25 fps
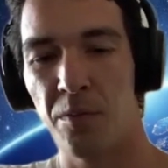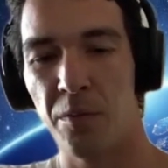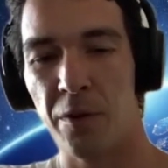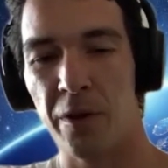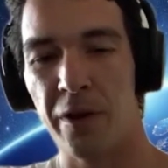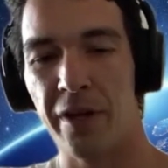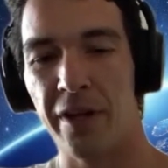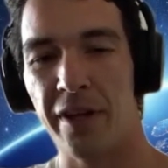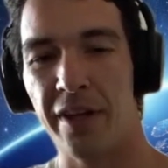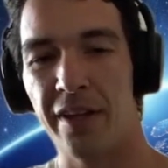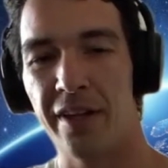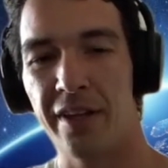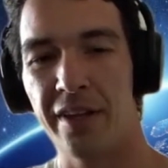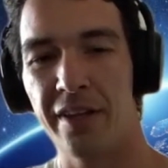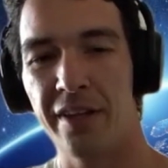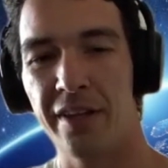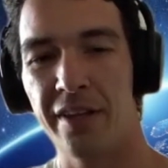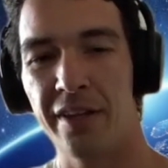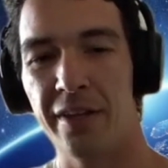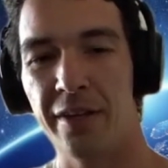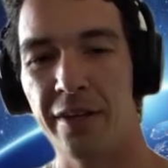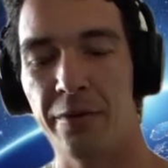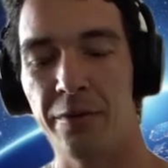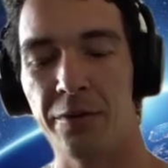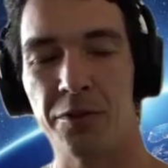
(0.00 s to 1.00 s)
but
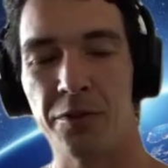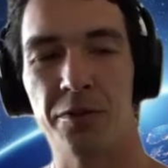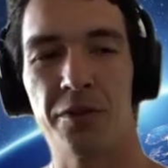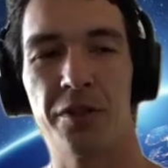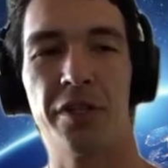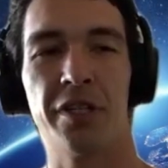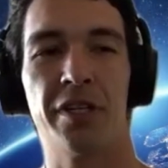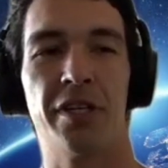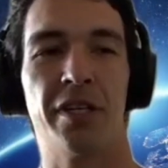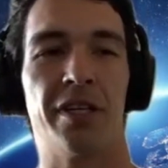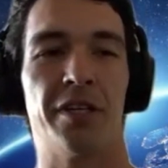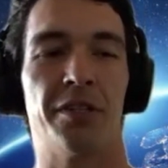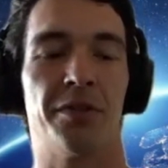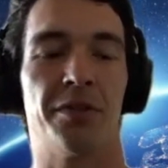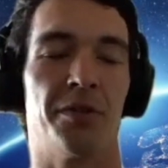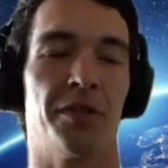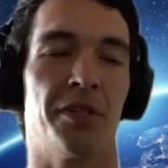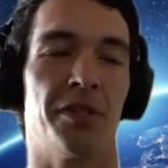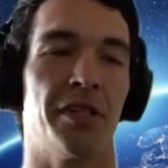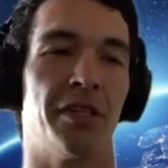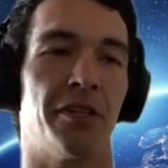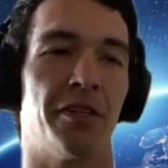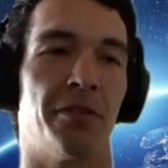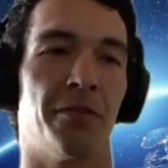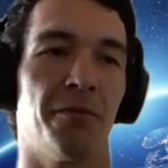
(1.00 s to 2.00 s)
it's
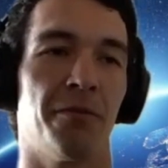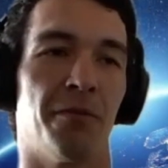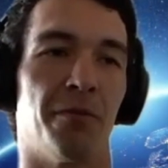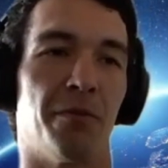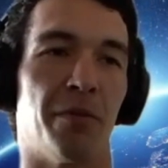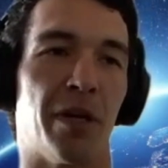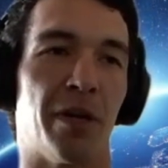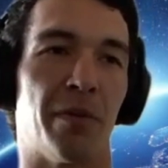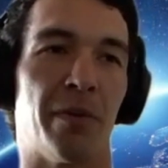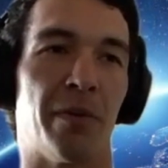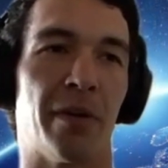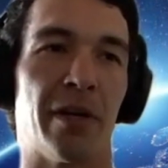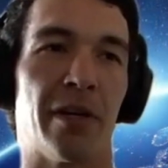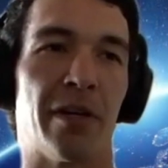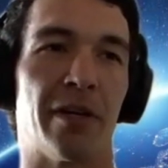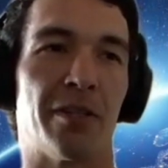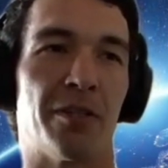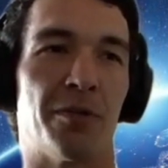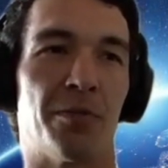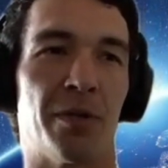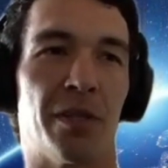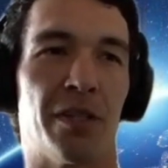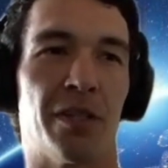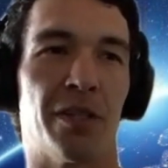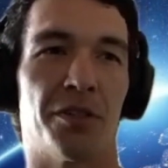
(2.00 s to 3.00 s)
really good for my
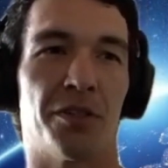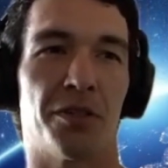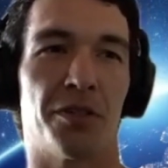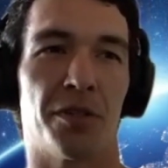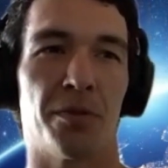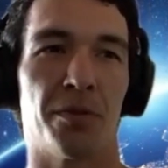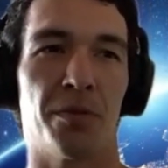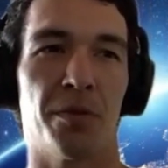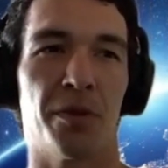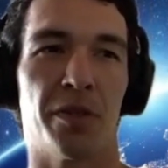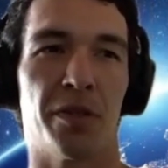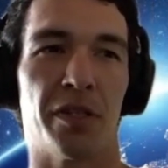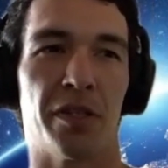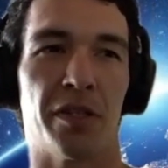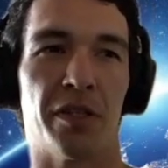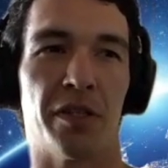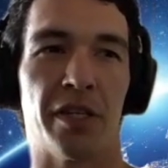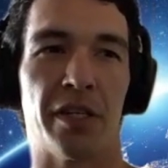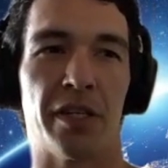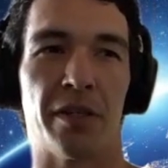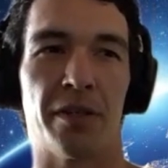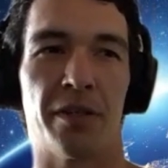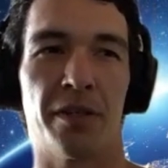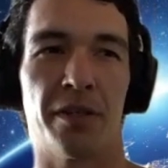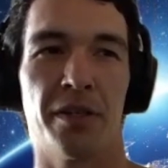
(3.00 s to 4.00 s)
parents because they're pretty
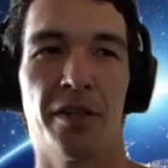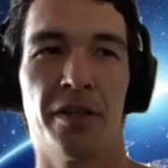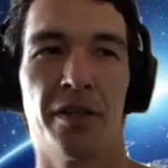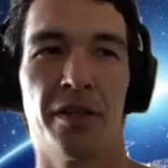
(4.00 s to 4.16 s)
like